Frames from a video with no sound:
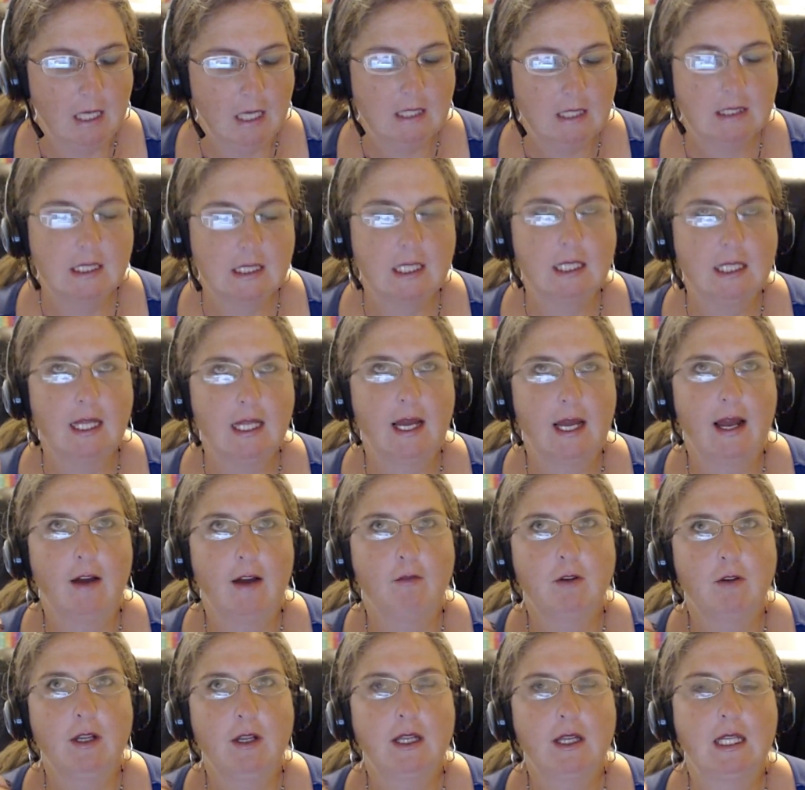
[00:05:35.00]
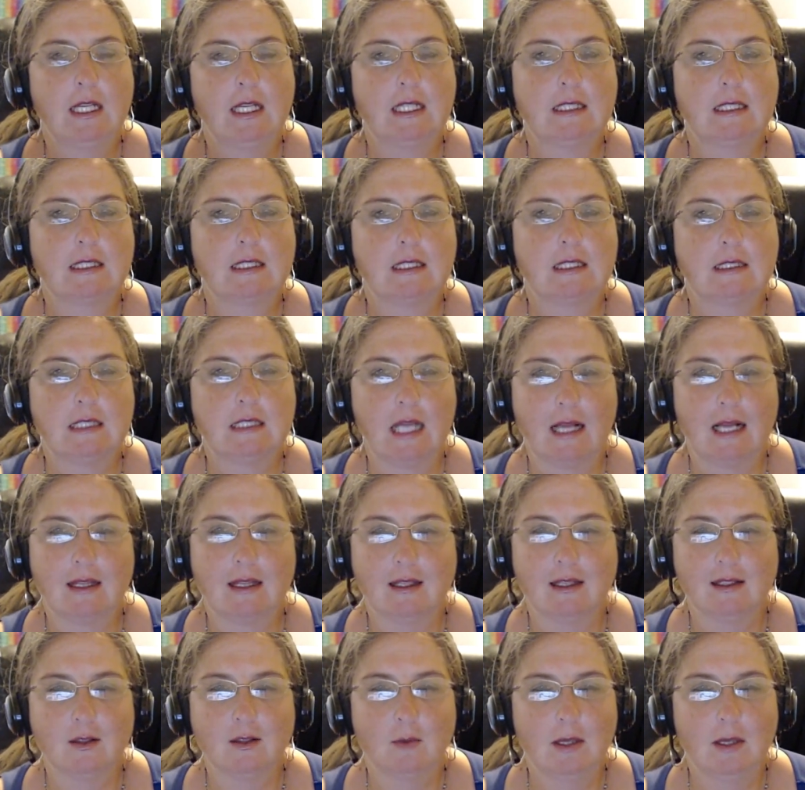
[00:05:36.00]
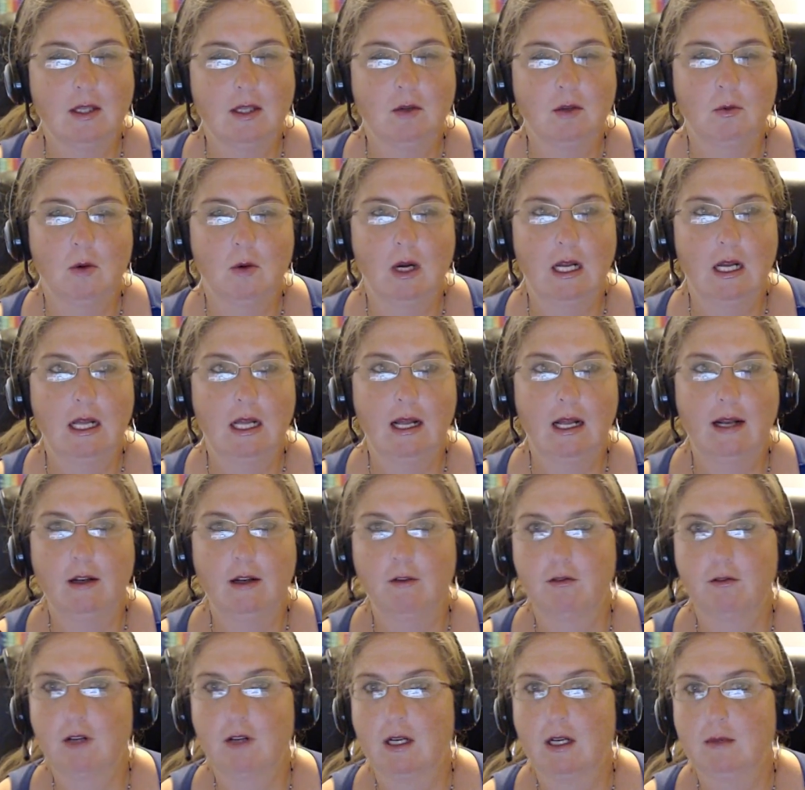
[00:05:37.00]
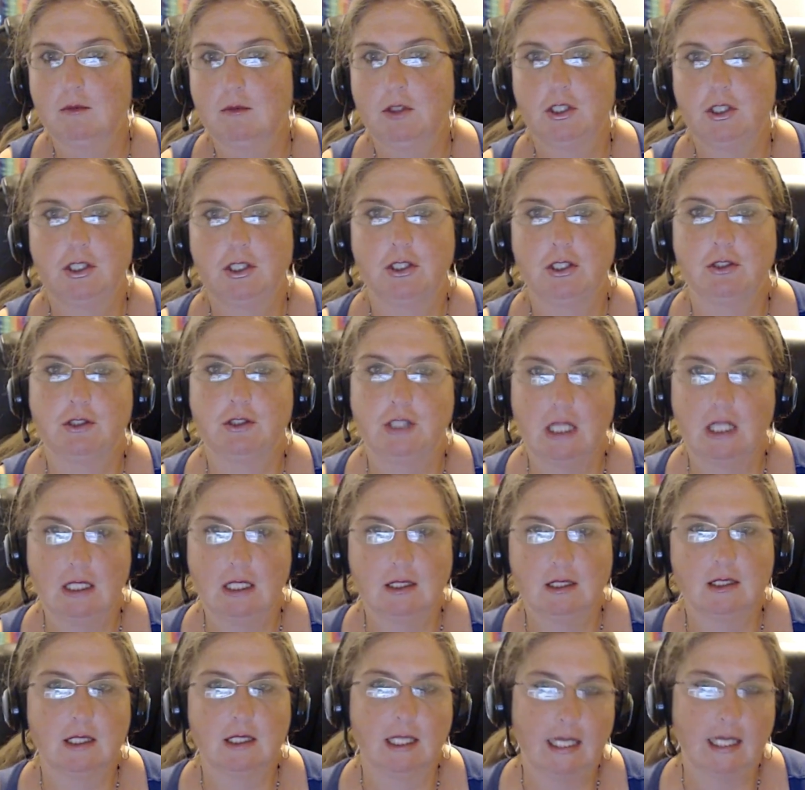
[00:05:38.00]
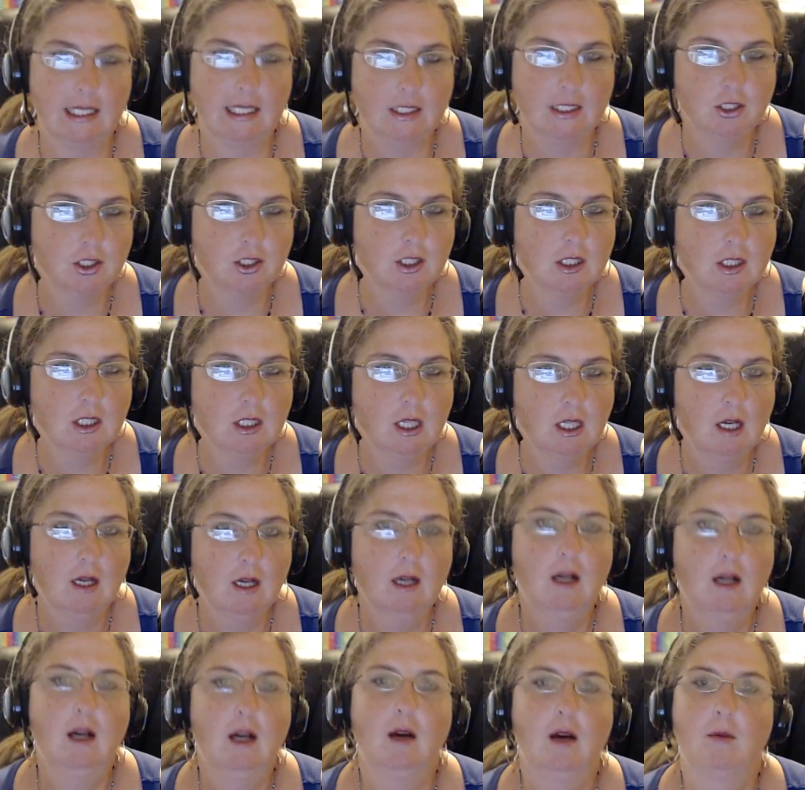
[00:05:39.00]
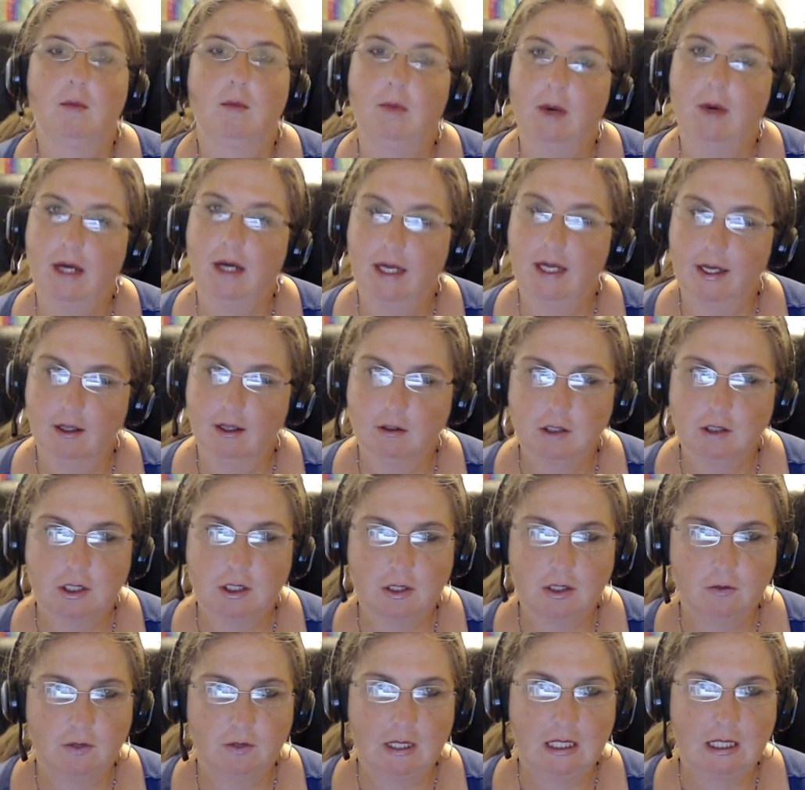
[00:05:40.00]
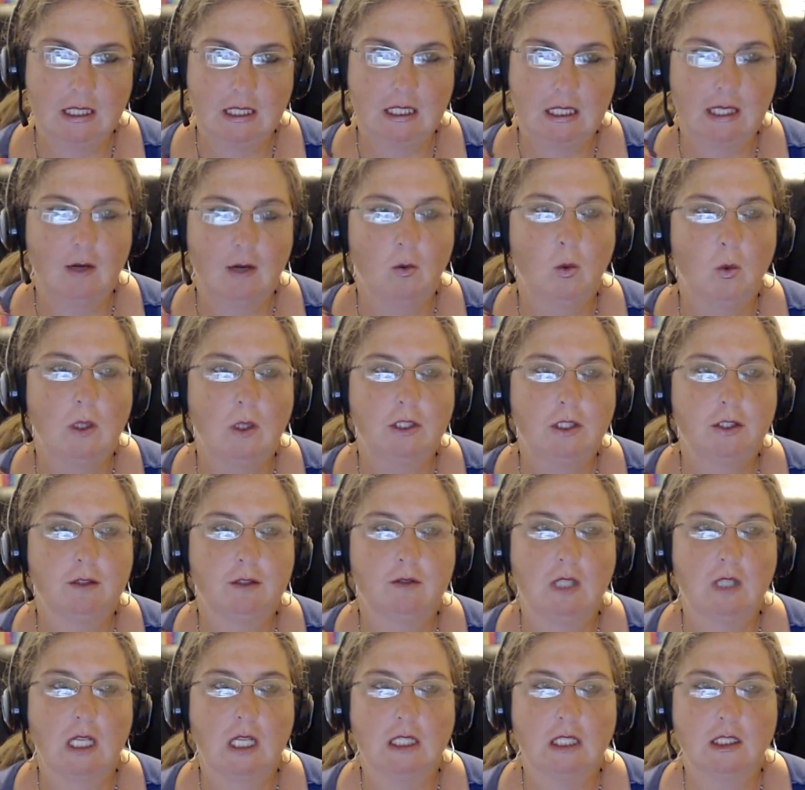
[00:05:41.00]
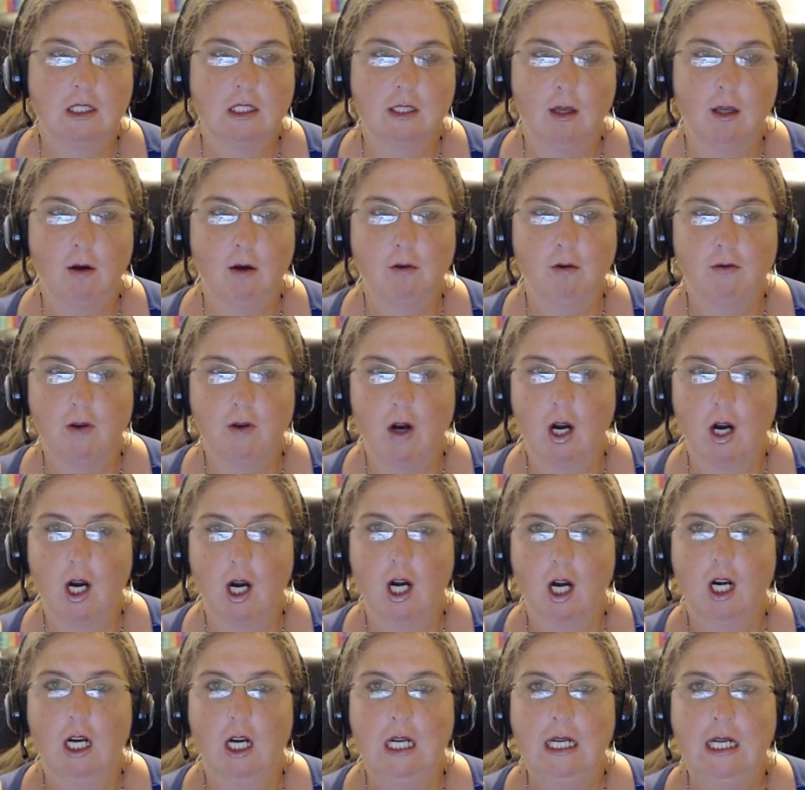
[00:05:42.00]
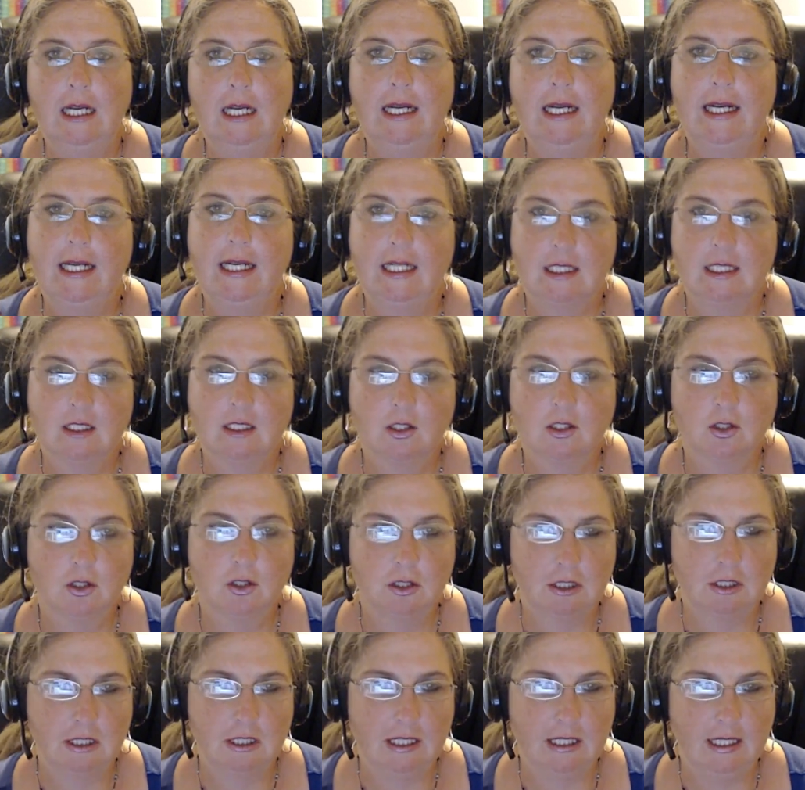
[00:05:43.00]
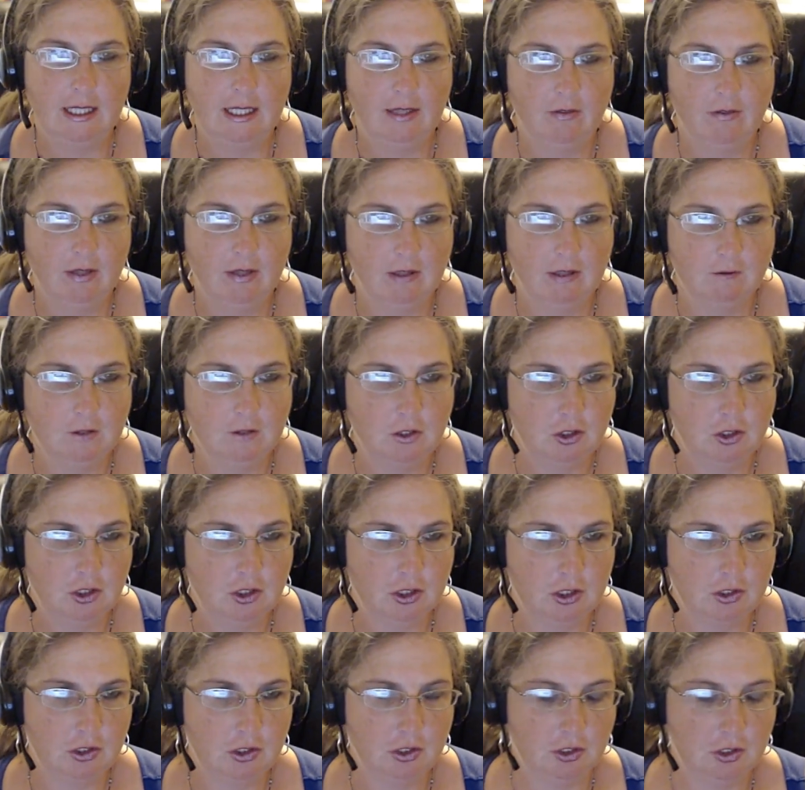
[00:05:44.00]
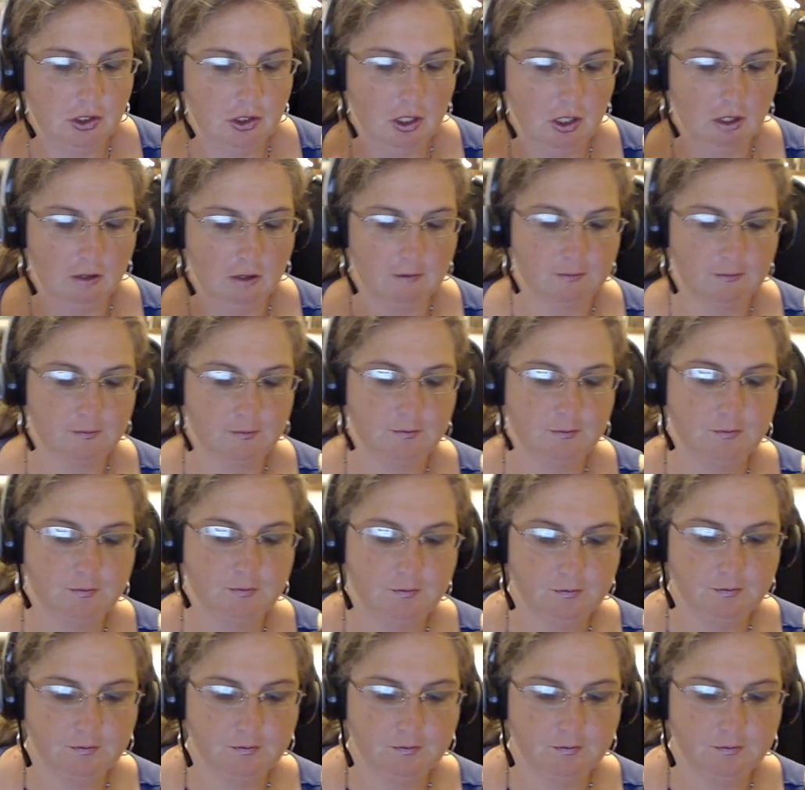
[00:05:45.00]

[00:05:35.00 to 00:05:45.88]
I'm not saying that everything is exactly the way you want it and you've come to your destination, but you're just feeling like what you've done so far is good, even if it's just a start.